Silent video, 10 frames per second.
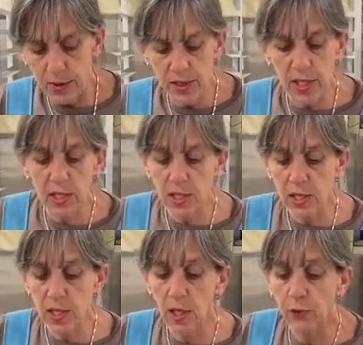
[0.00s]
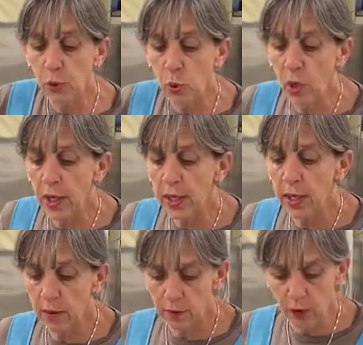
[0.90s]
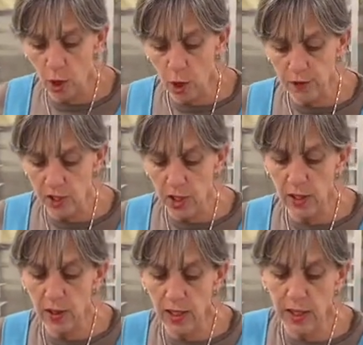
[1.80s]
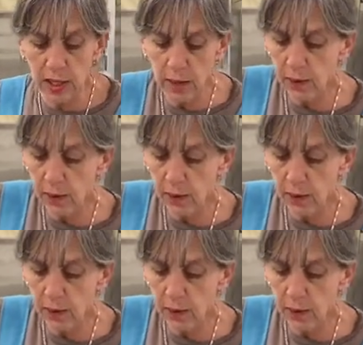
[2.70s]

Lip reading: This, if you want to get involved in the